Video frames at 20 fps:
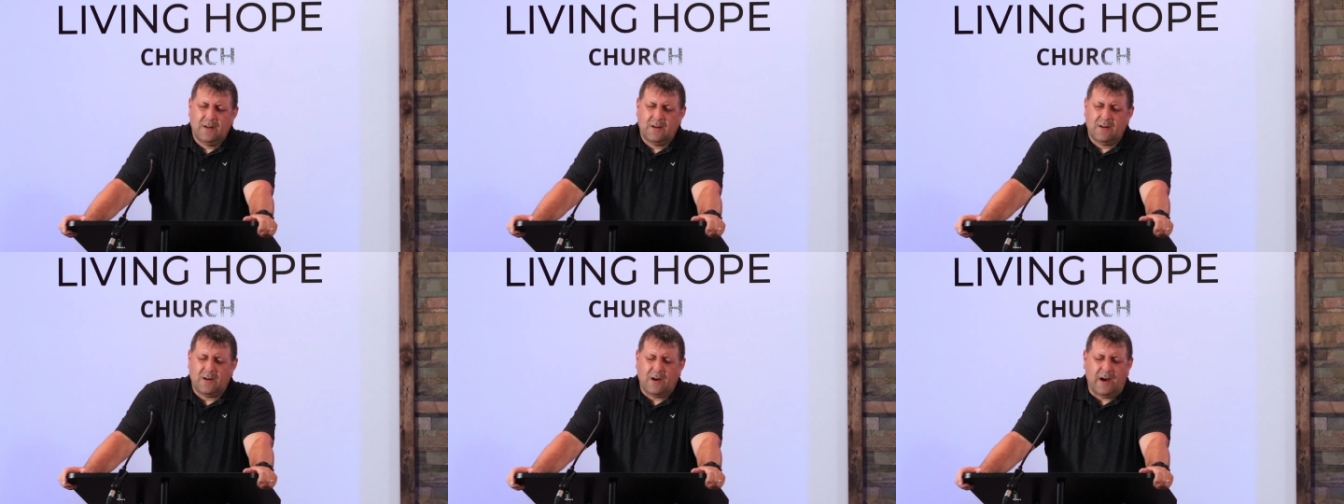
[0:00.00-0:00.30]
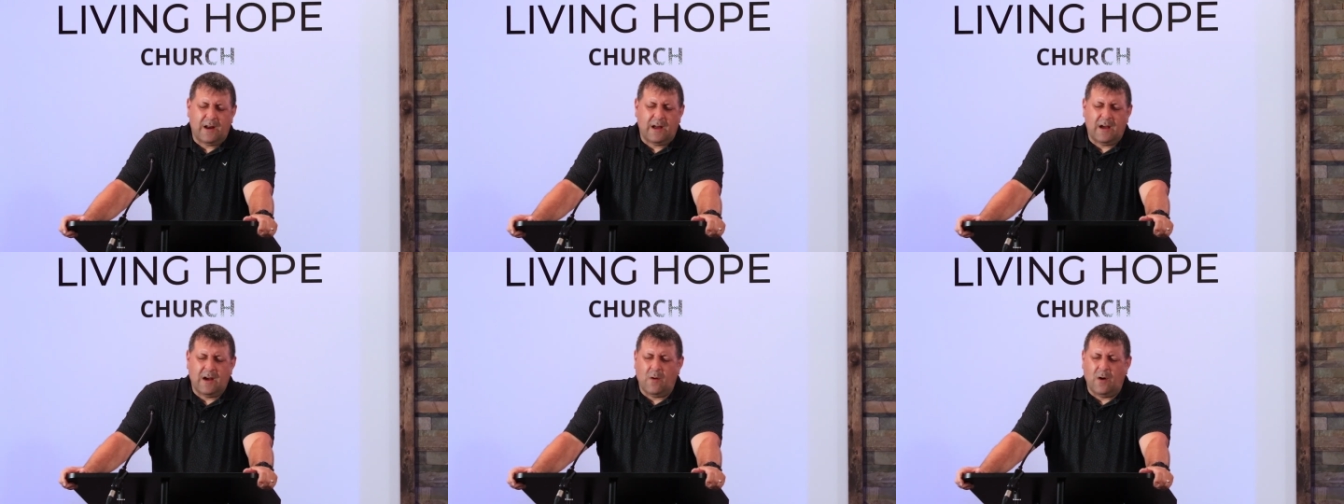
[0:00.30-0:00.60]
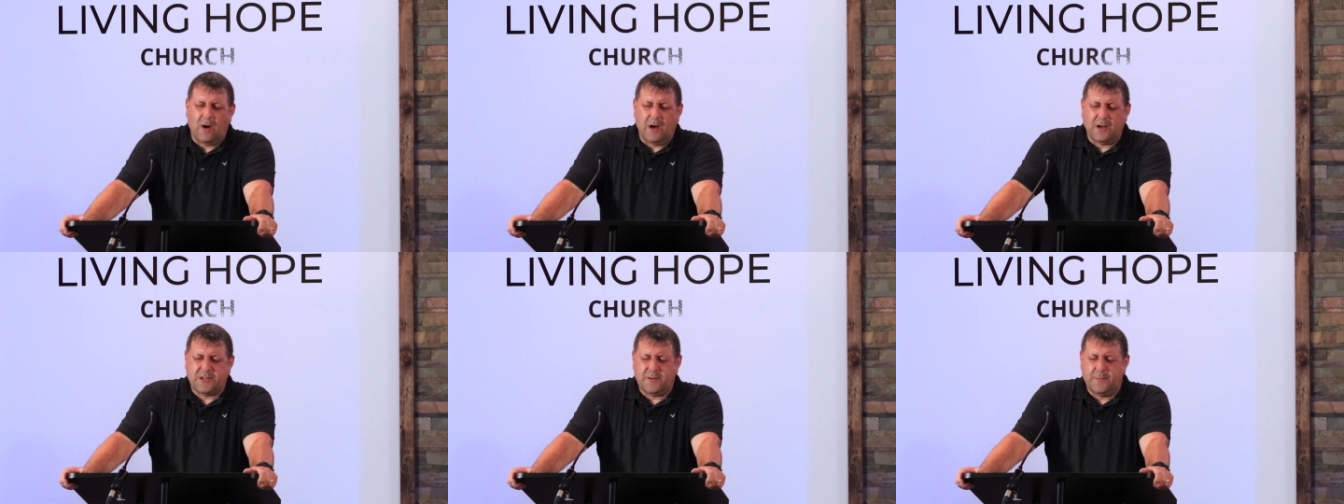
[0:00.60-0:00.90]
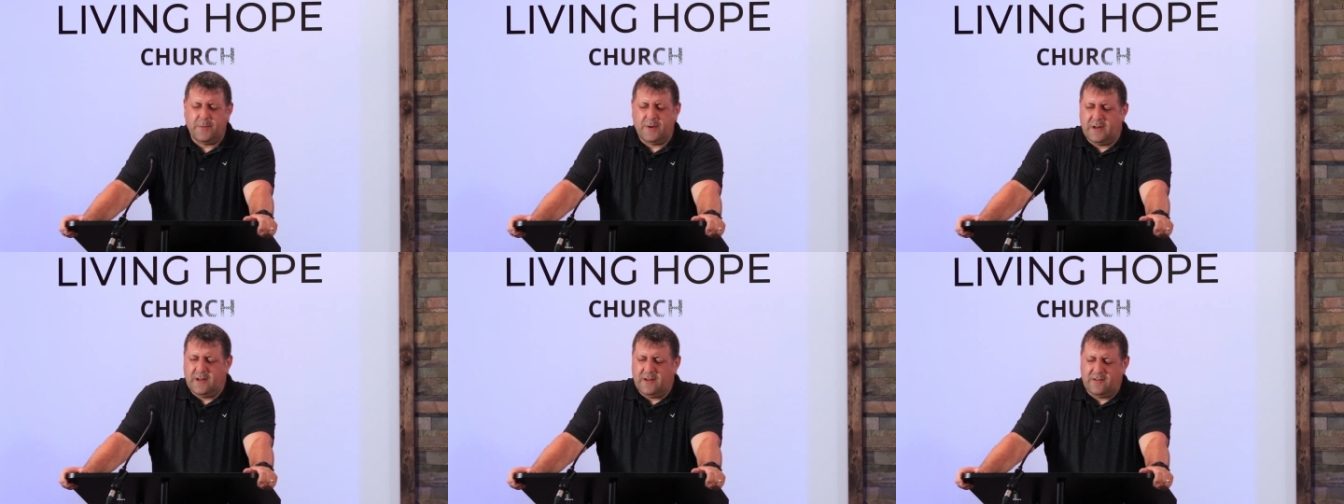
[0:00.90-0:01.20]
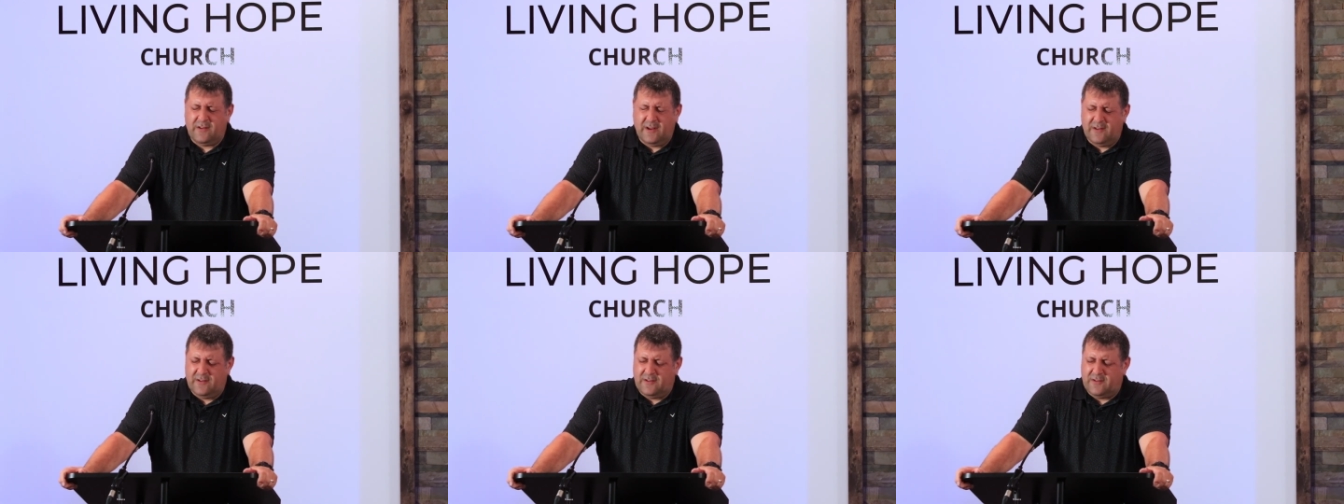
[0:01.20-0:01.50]
God, how awesome it
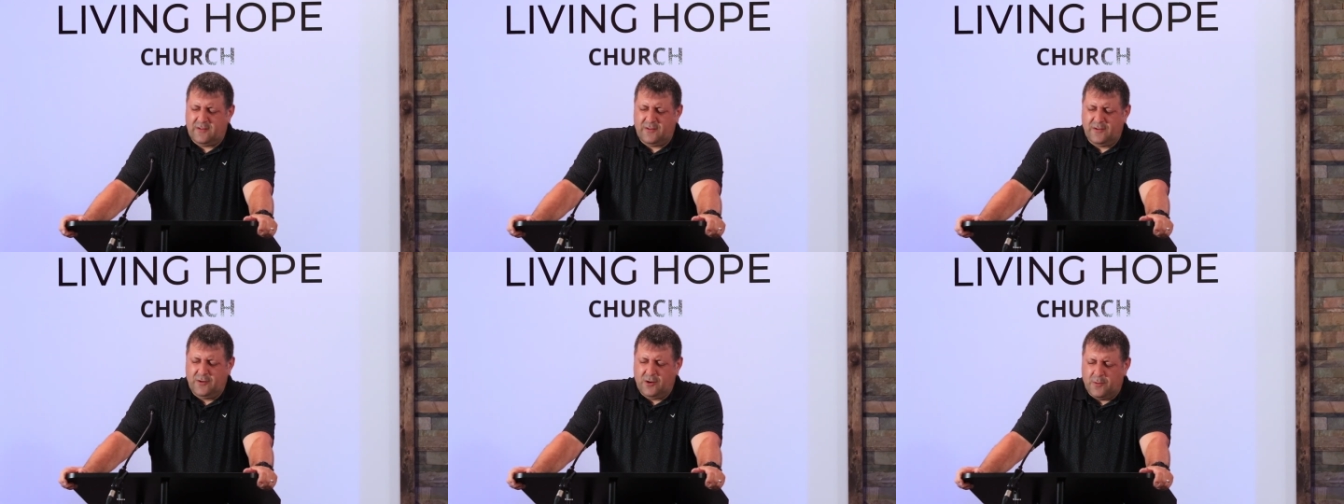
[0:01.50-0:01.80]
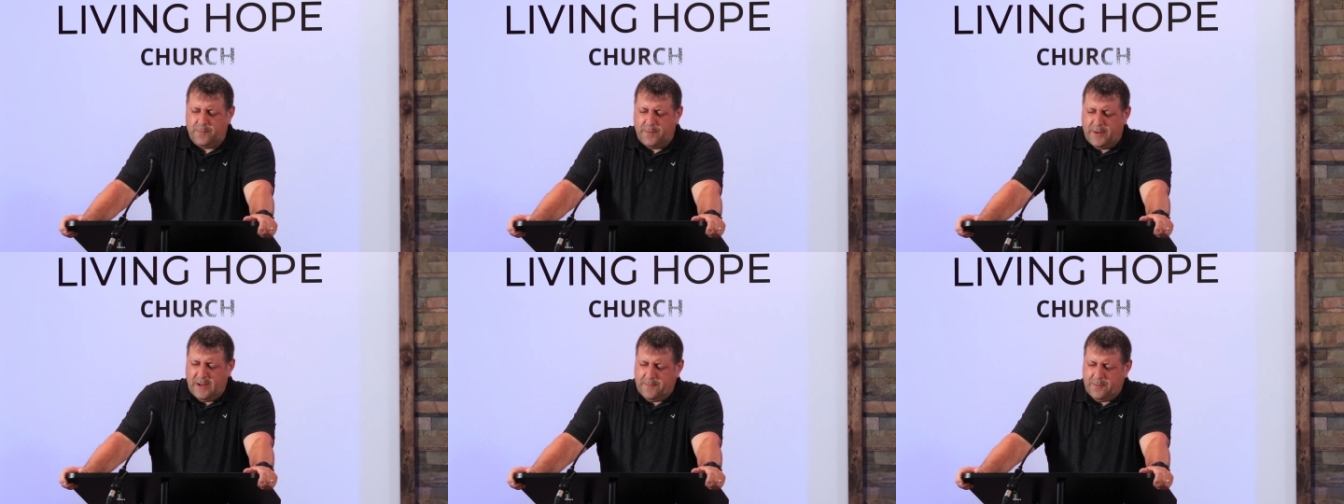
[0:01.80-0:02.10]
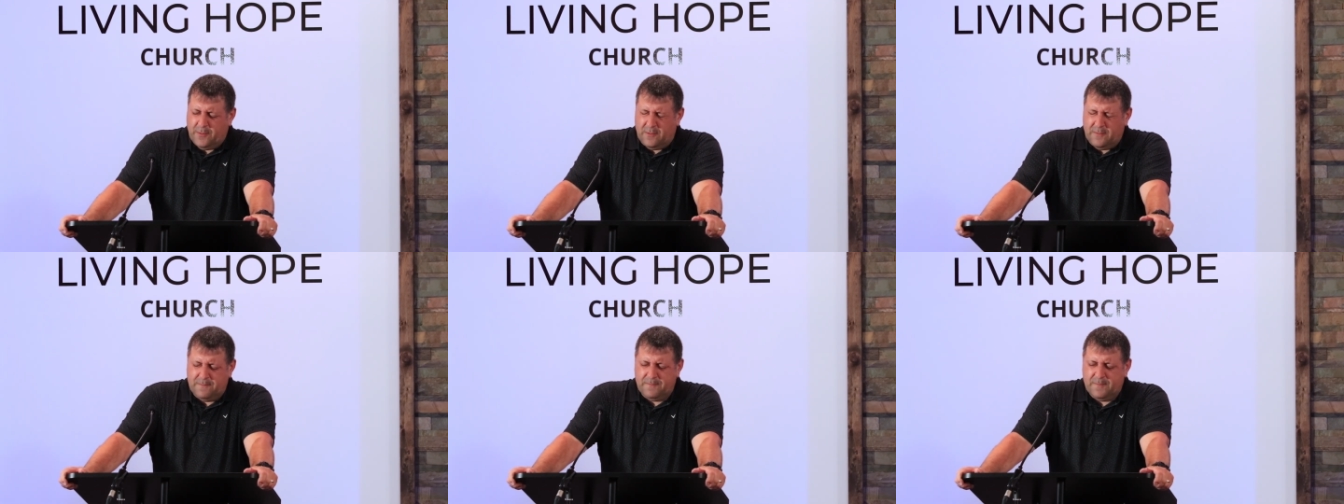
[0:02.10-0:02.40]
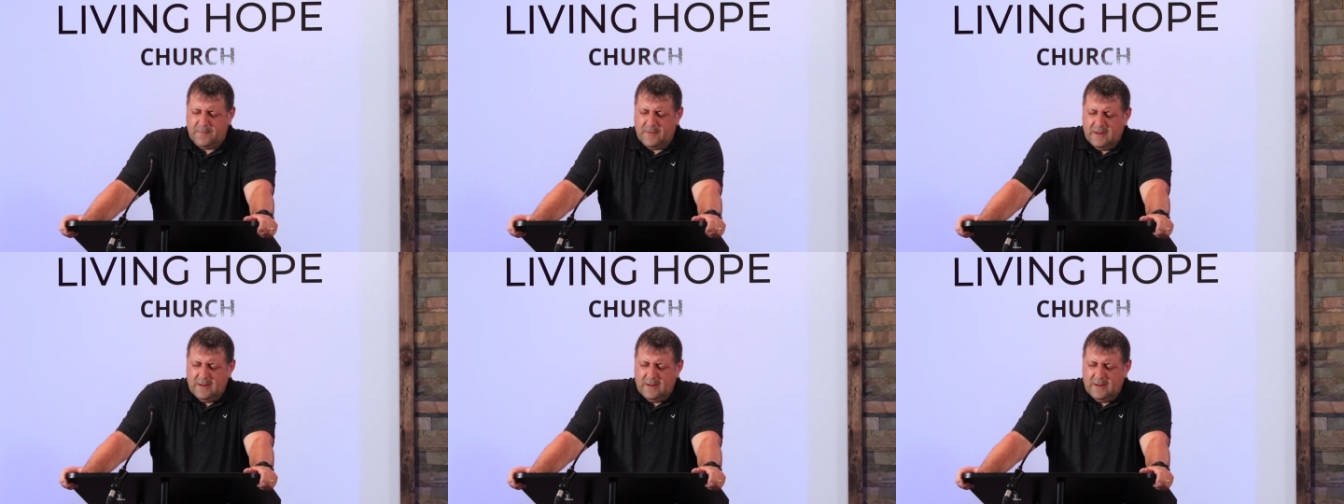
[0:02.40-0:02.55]
is as your people